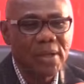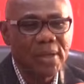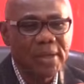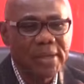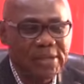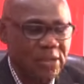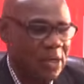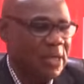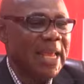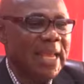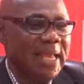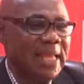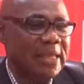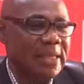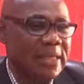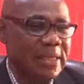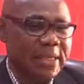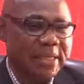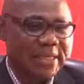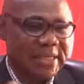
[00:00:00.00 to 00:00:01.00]
like
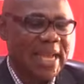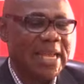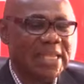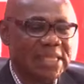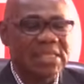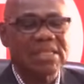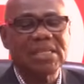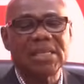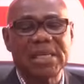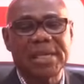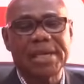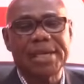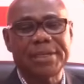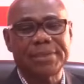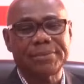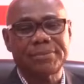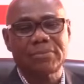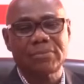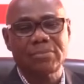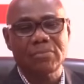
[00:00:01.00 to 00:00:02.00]
in the text
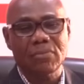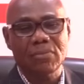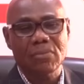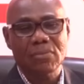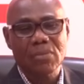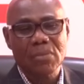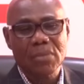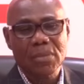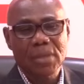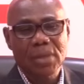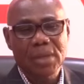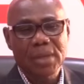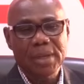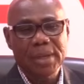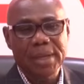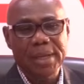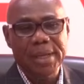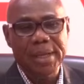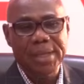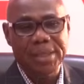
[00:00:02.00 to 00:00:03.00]
in
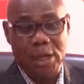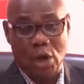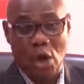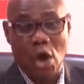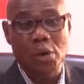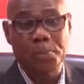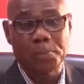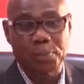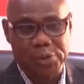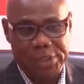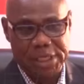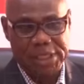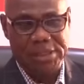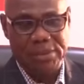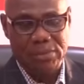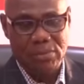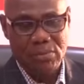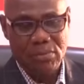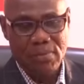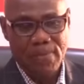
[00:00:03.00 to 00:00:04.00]
the court process.